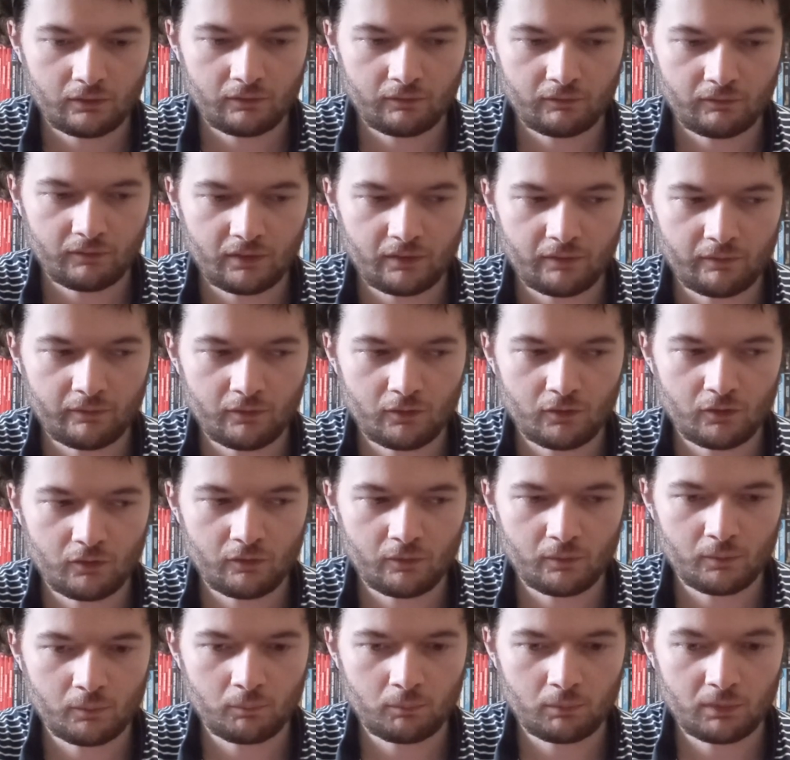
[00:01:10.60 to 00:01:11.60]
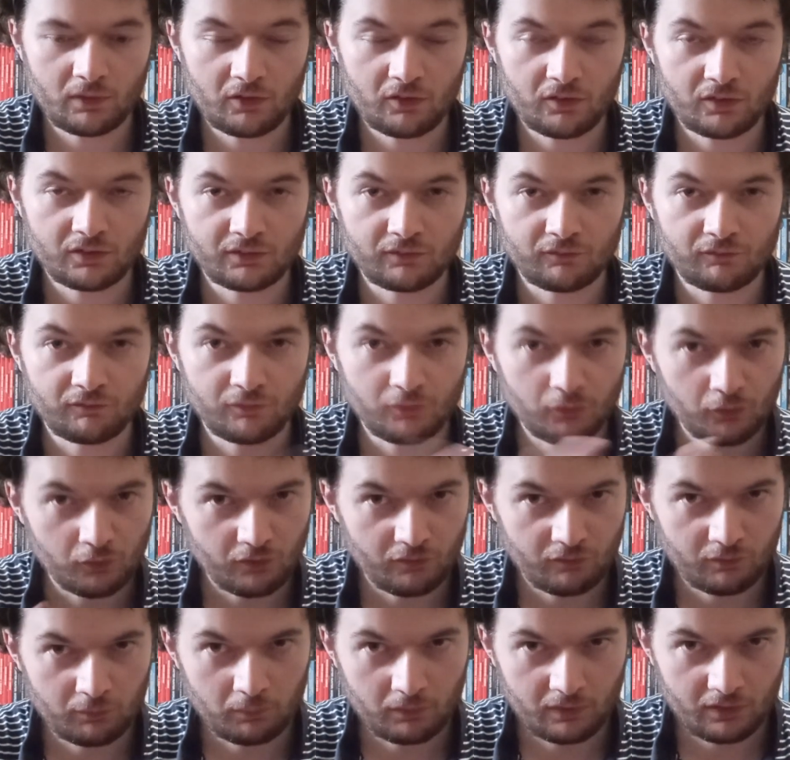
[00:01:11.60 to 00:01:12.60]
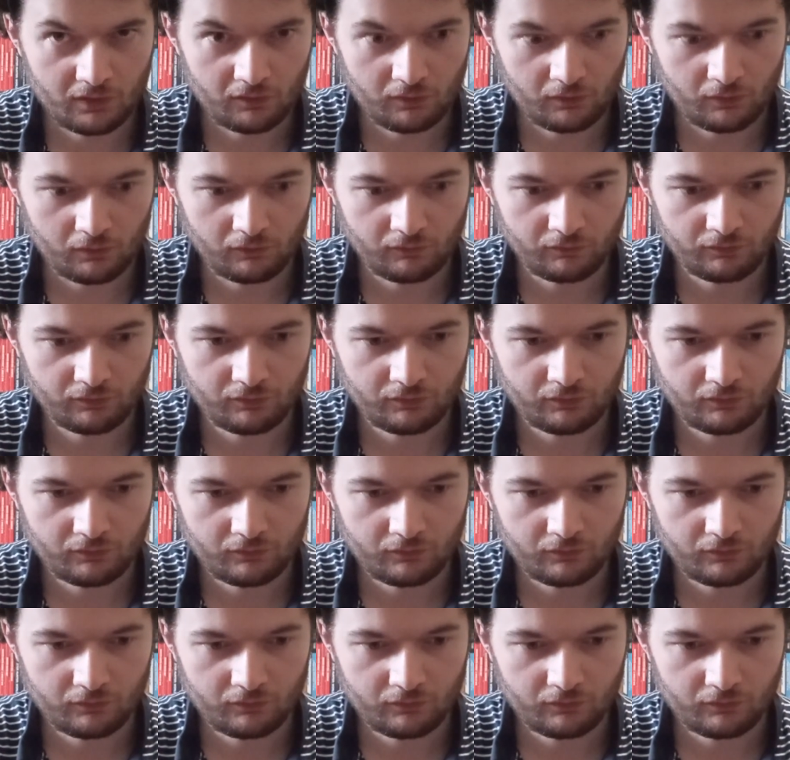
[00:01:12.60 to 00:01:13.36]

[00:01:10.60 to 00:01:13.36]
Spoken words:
Then there's the PlayStation 4 Everybody's Golf.